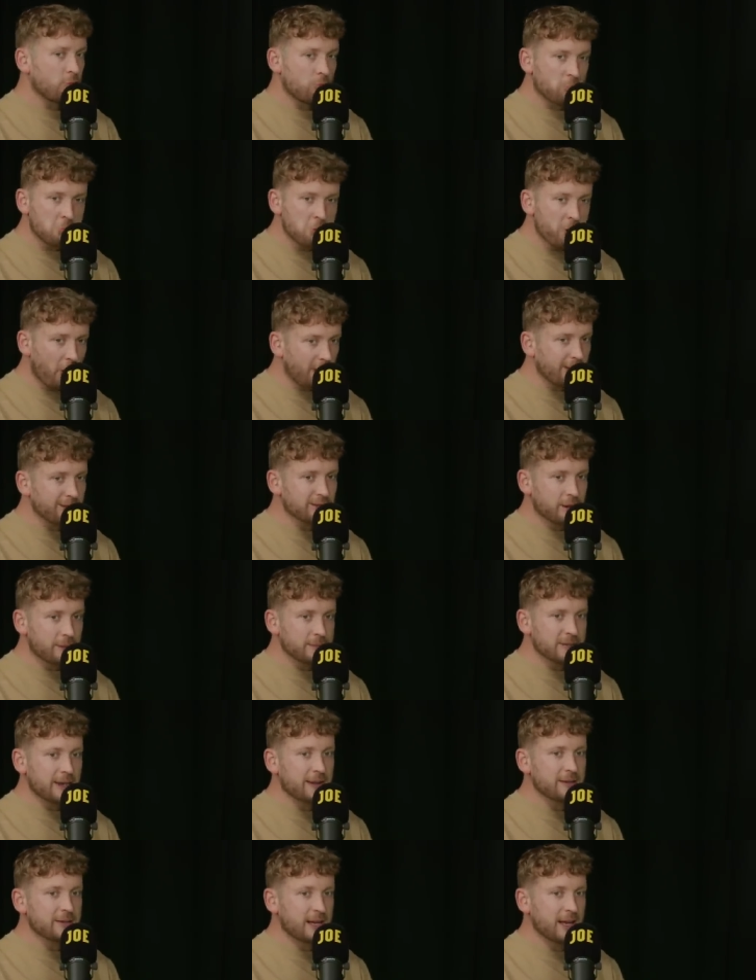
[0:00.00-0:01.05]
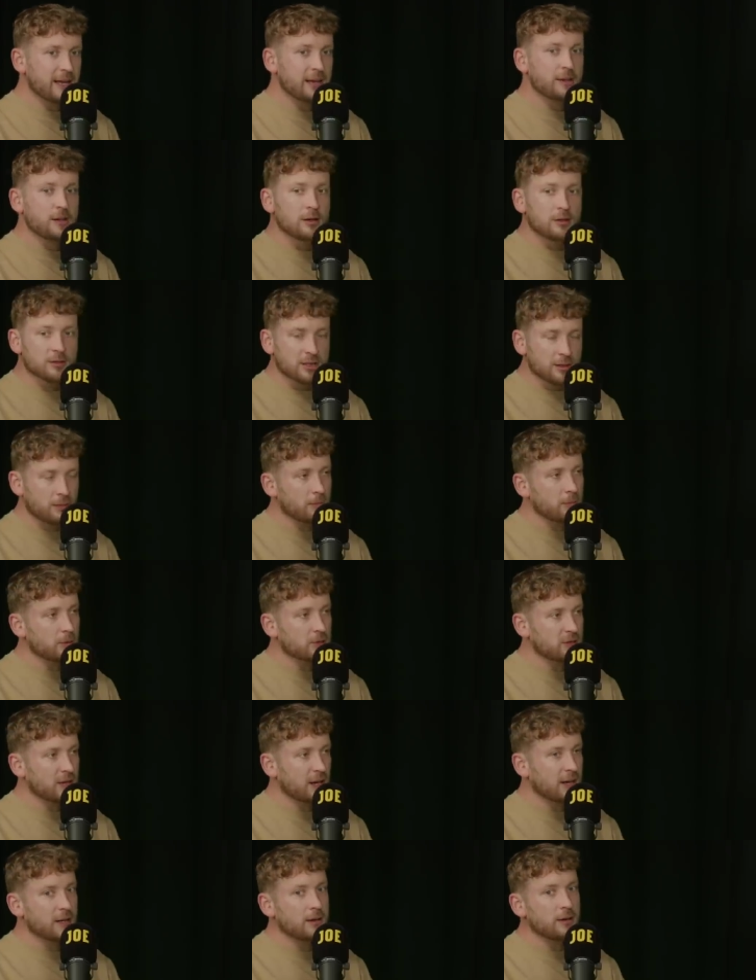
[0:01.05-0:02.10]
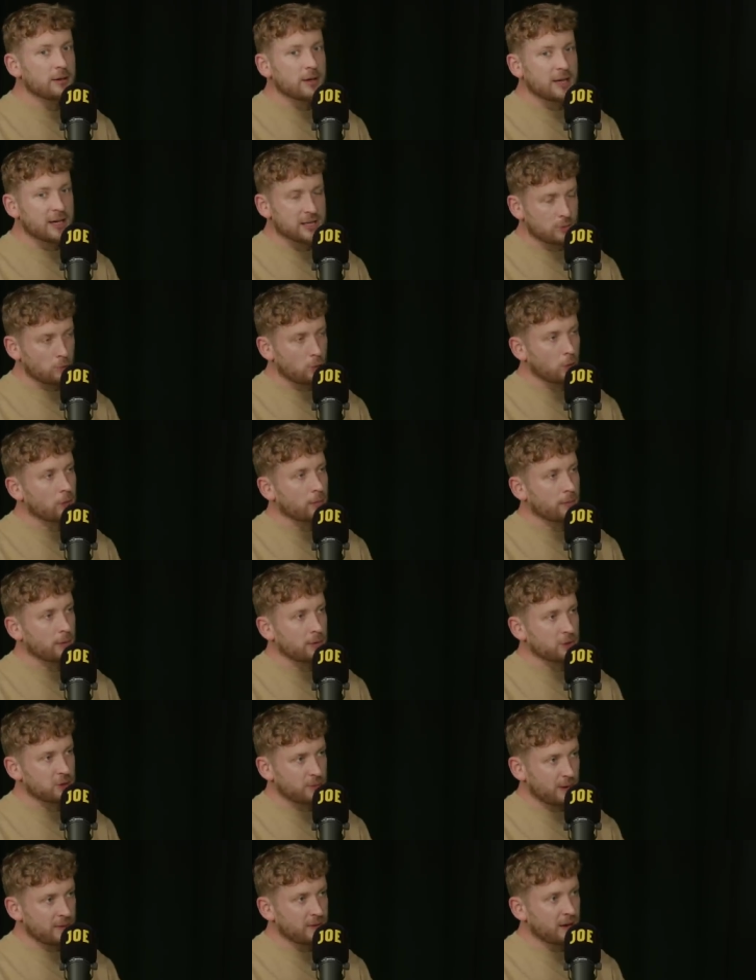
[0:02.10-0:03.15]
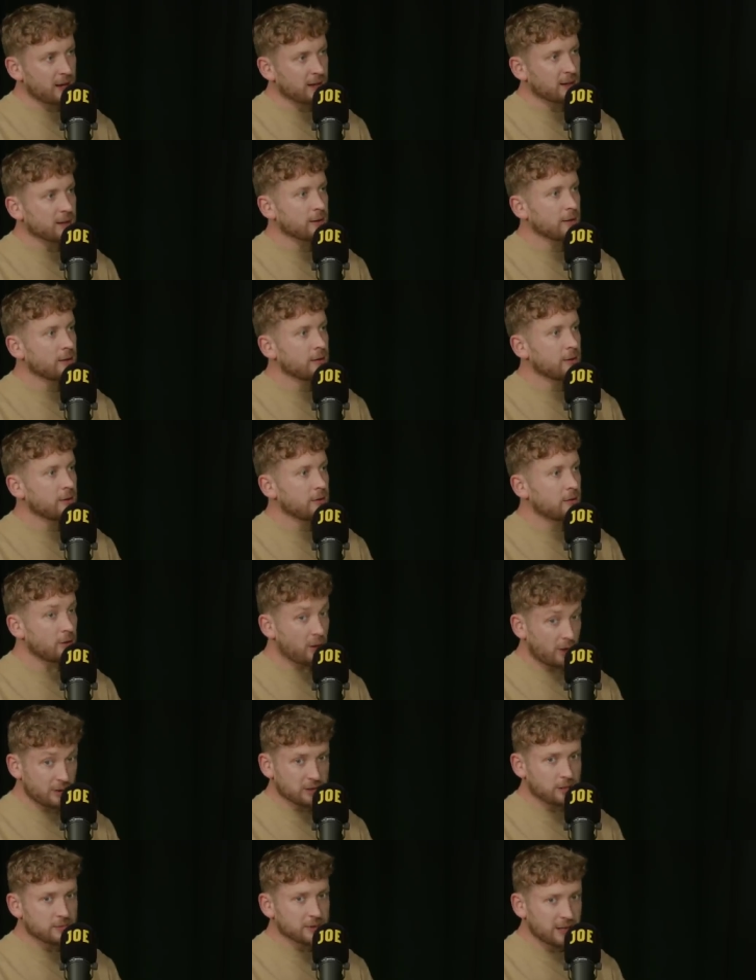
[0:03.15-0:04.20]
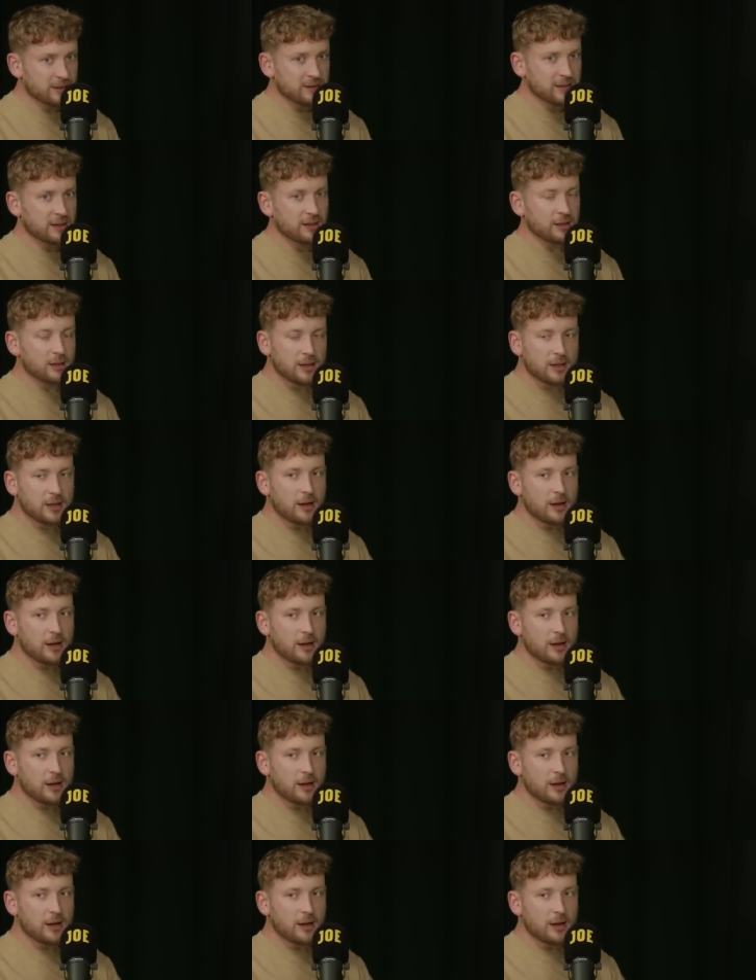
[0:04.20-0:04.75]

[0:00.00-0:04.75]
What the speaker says: 9 times out of 10, someone will say, he's a war criminal, we should be in the Hague. Mm-hmm. 9 times out of 10.